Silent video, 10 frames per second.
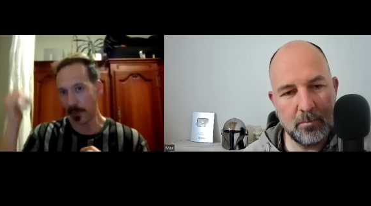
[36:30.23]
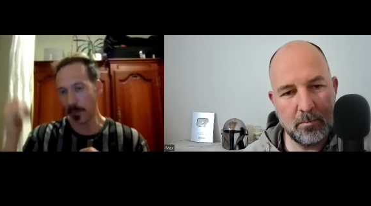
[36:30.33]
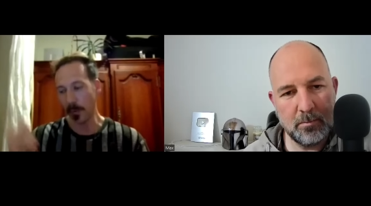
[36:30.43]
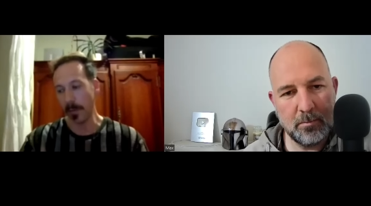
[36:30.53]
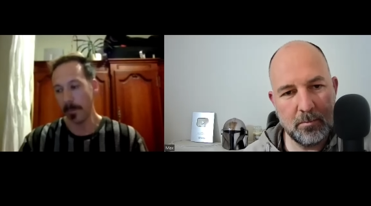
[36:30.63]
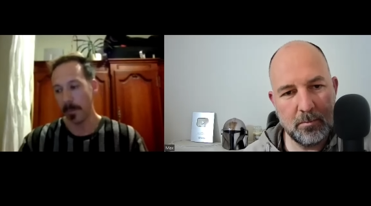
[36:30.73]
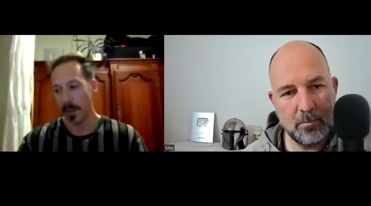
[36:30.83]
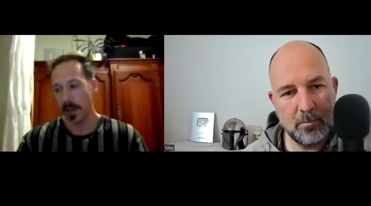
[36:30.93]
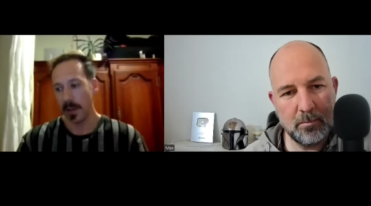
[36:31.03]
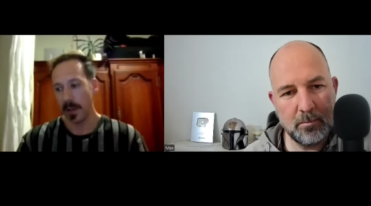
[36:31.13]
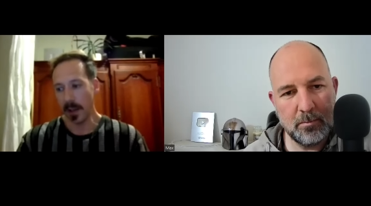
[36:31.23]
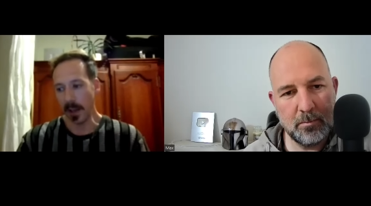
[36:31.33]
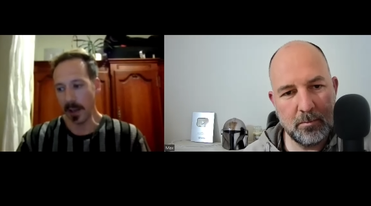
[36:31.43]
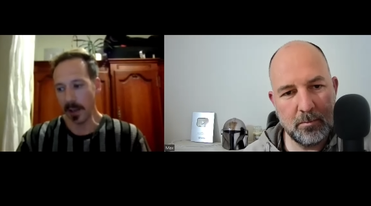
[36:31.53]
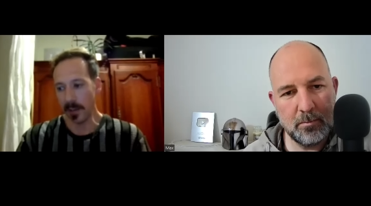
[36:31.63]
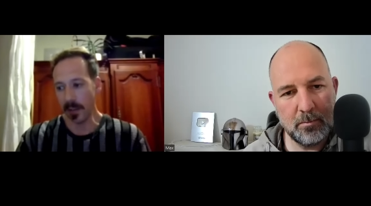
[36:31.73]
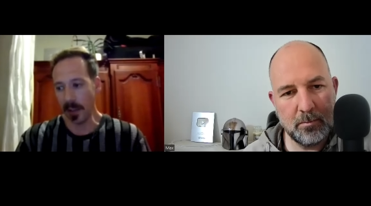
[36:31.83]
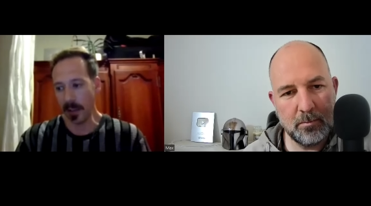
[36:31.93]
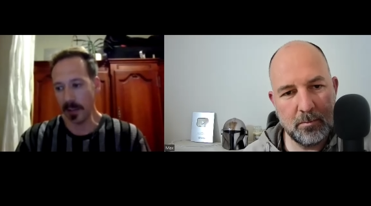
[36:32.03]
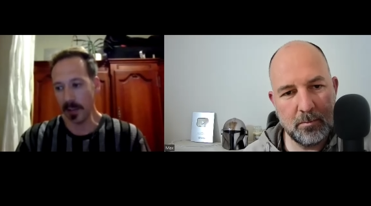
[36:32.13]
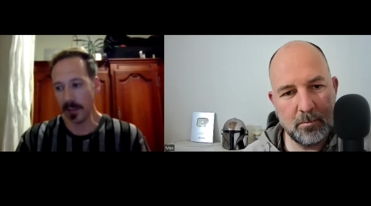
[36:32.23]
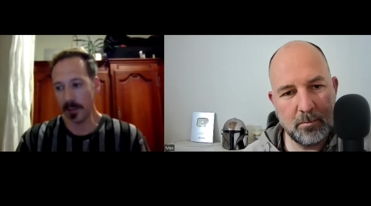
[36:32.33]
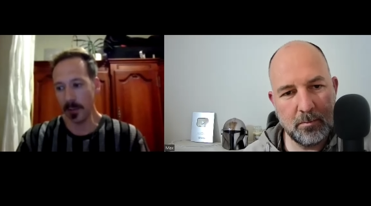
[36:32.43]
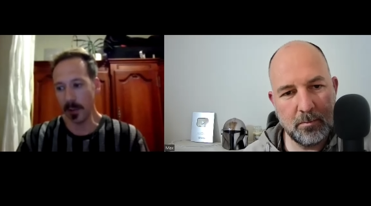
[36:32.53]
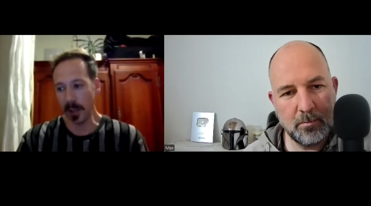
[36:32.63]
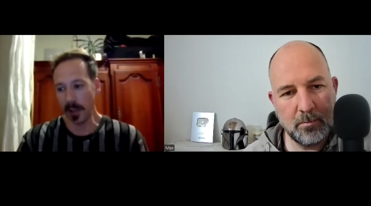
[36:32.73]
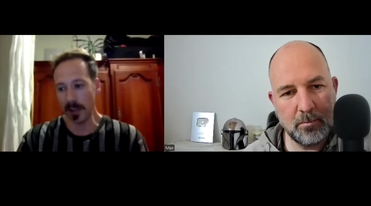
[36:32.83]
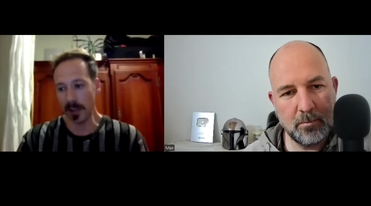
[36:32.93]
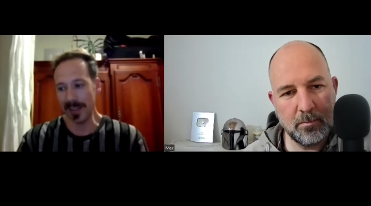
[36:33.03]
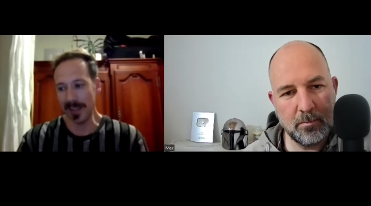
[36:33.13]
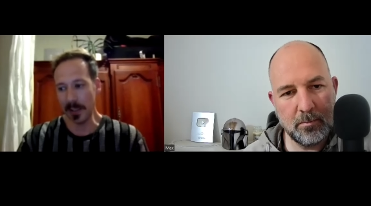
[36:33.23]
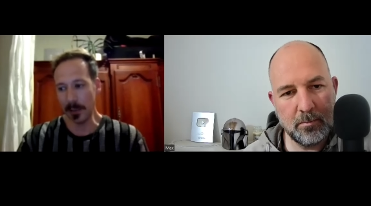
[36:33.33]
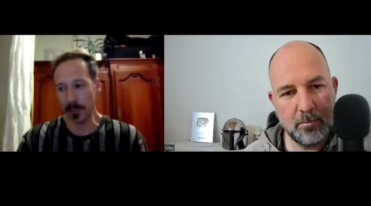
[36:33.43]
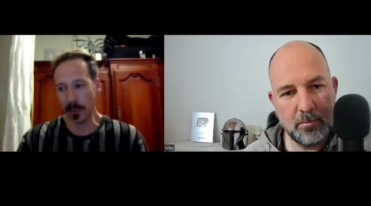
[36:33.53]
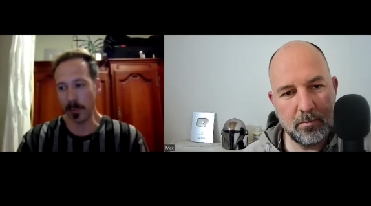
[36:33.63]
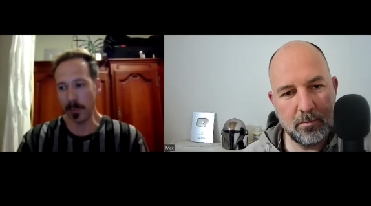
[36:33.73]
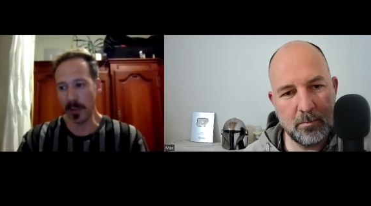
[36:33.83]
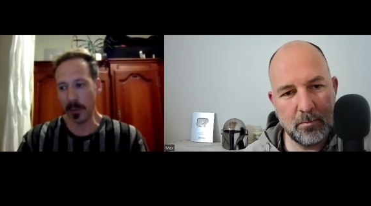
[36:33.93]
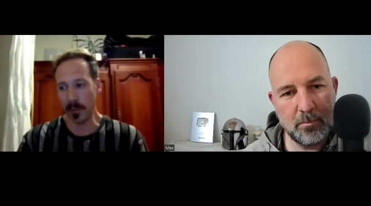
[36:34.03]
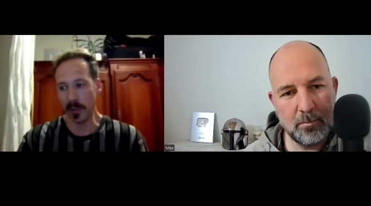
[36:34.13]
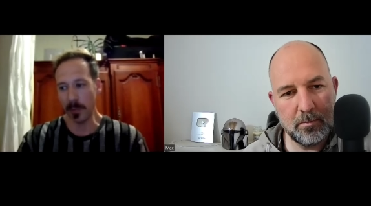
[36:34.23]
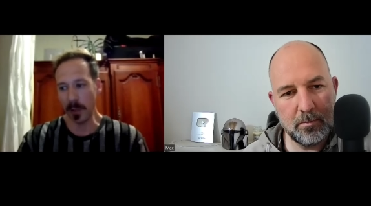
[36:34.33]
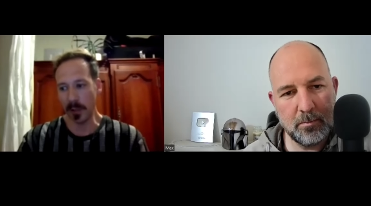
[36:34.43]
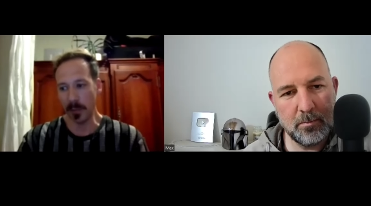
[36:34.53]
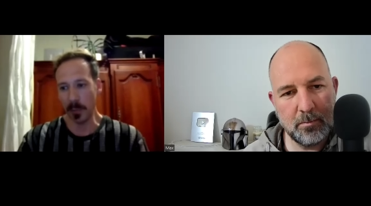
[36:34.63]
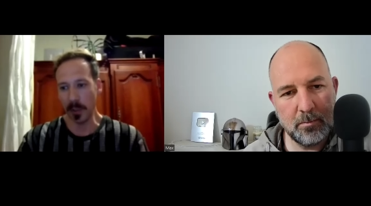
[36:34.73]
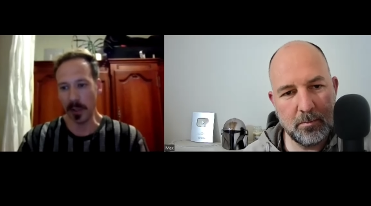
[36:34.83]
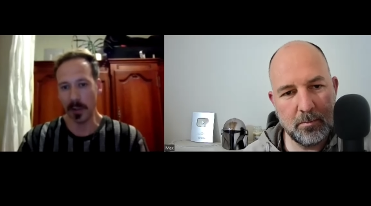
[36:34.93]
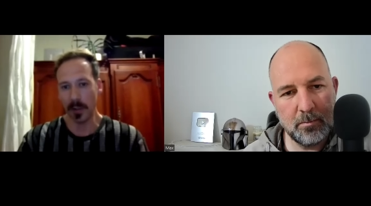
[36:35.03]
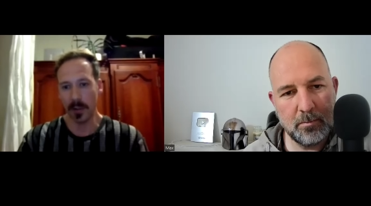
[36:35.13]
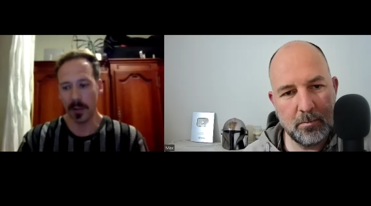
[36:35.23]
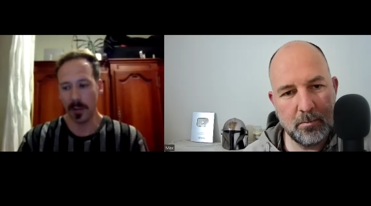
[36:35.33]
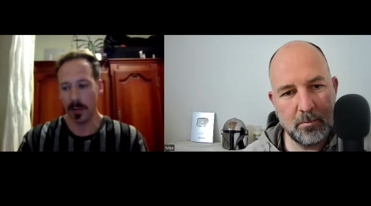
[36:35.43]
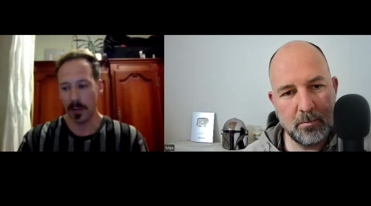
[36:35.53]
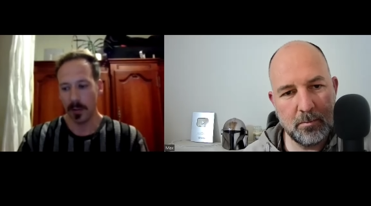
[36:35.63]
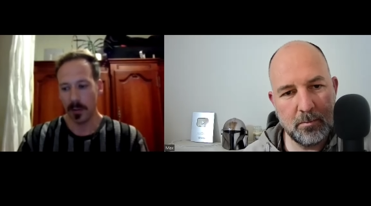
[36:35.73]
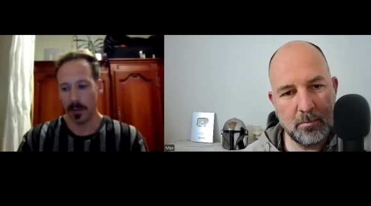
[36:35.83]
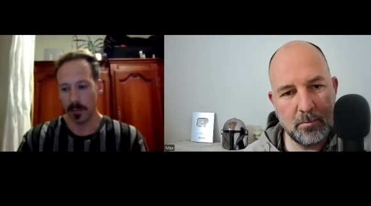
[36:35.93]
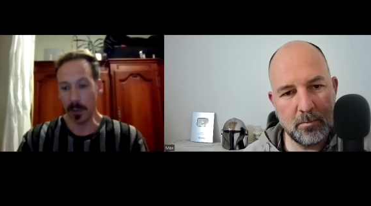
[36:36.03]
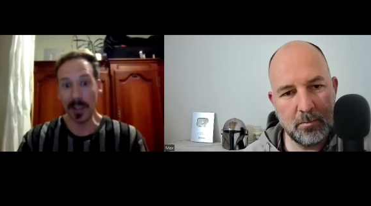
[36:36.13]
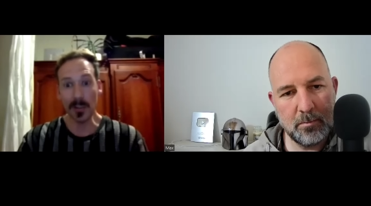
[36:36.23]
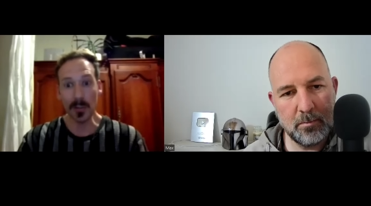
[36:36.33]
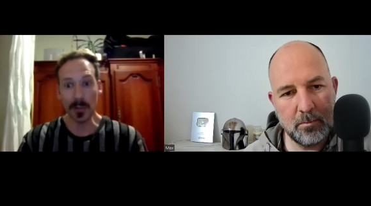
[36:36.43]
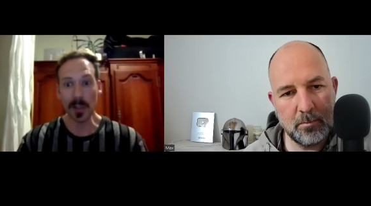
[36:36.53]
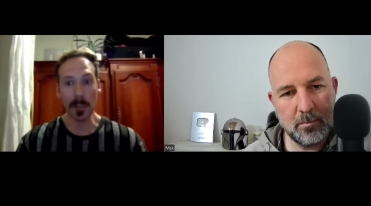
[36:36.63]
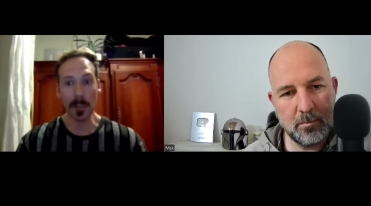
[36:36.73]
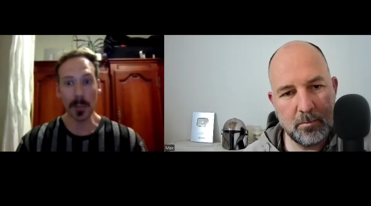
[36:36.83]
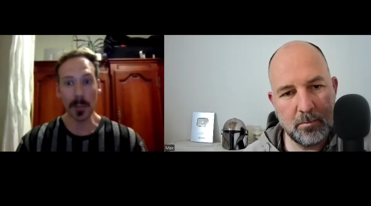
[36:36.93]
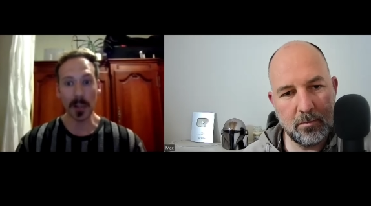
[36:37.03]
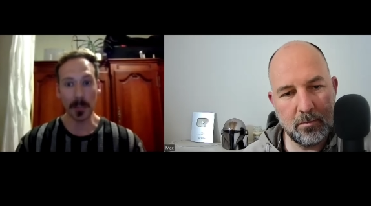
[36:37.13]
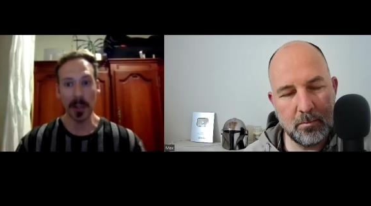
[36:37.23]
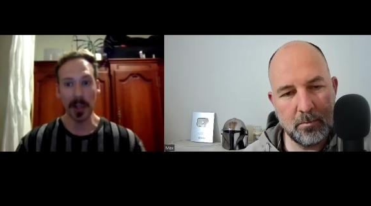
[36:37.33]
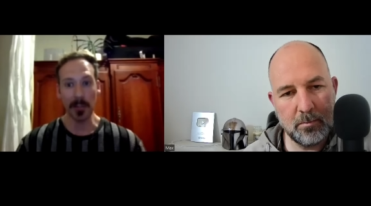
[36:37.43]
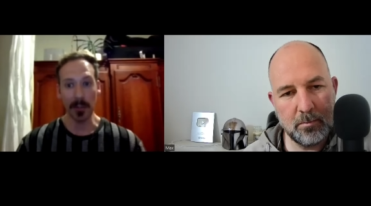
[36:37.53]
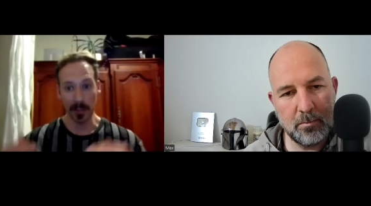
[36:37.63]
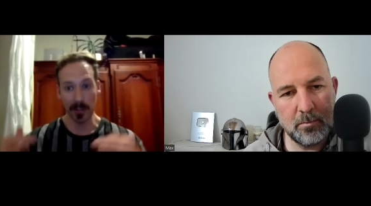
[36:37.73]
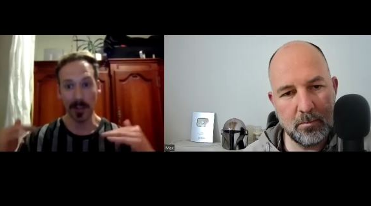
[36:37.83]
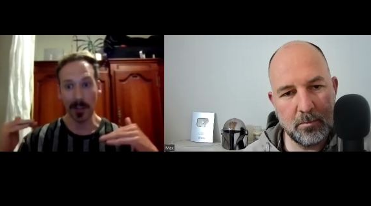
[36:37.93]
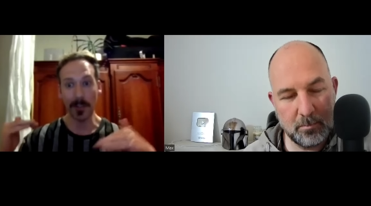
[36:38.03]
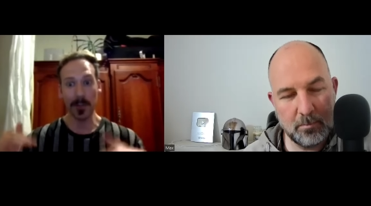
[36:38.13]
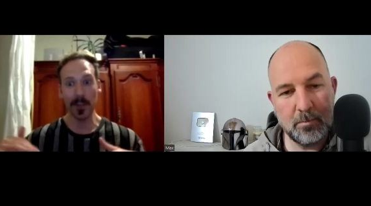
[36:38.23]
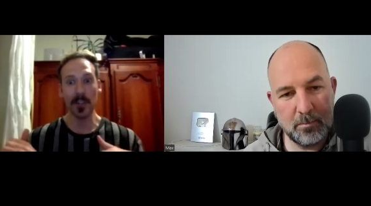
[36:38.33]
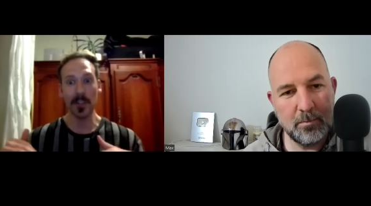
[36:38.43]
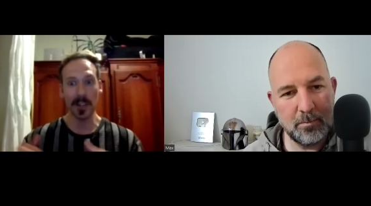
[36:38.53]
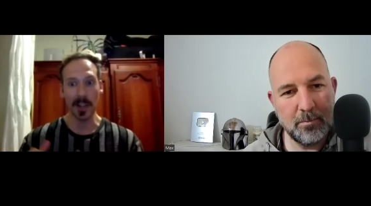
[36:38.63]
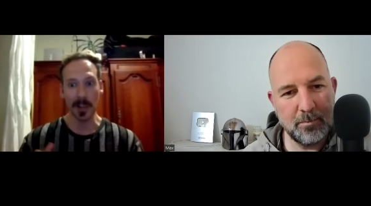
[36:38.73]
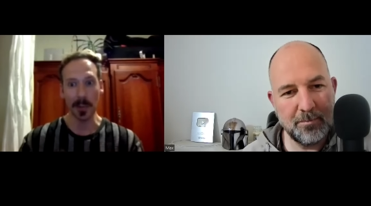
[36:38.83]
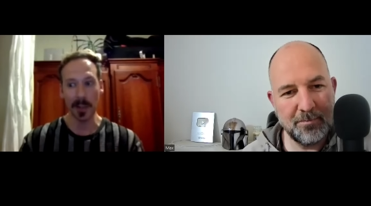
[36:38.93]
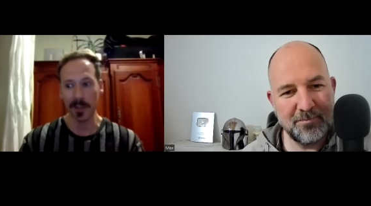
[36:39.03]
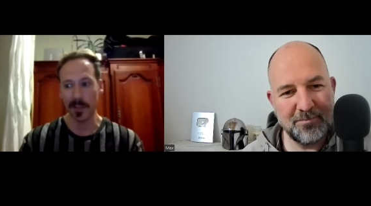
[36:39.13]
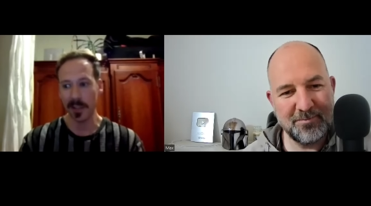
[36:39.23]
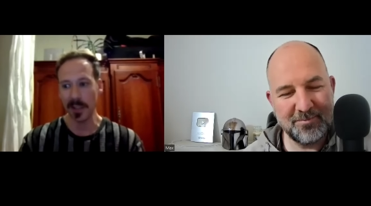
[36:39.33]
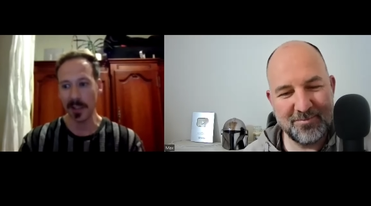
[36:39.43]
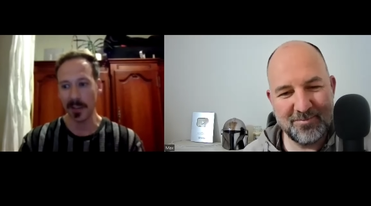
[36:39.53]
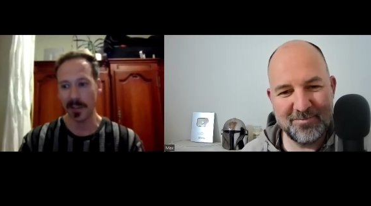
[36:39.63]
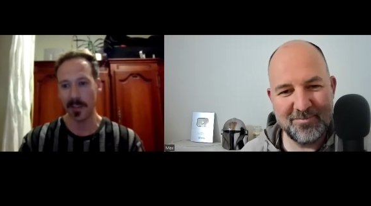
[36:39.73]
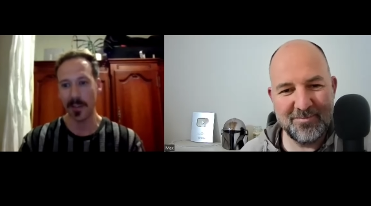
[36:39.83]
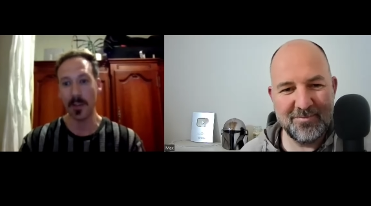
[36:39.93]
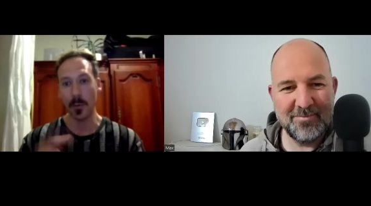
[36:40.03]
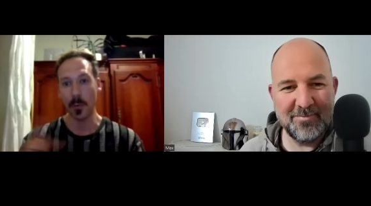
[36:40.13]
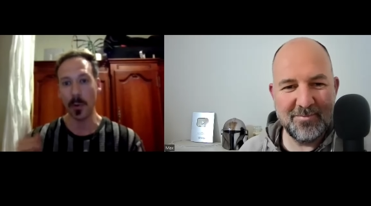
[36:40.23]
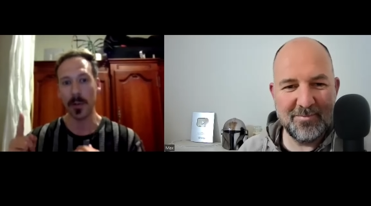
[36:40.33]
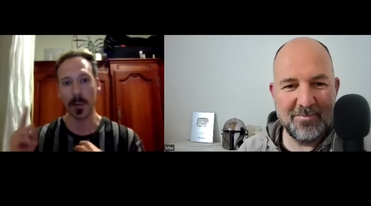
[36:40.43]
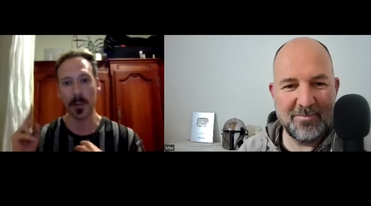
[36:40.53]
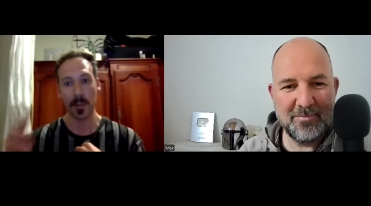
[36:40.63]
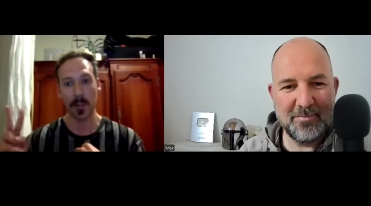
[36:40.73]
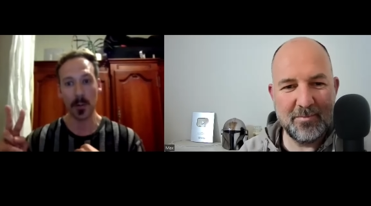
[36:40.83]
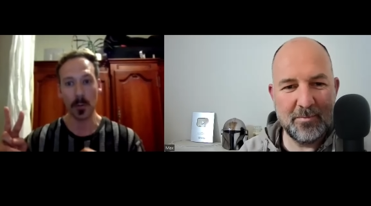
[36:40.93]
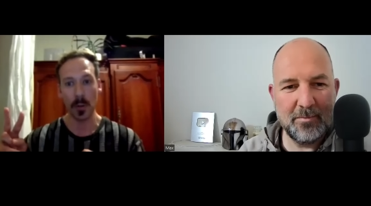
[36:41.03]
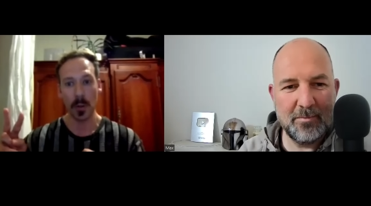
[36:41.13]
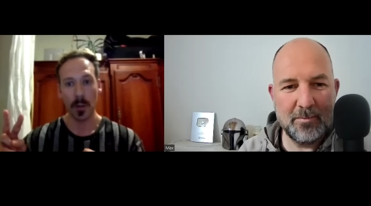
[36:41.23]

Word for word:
Speaker 1: one. And I think Sunak is probably going to make a big well, he's already made a big error on the first day because he had not one but two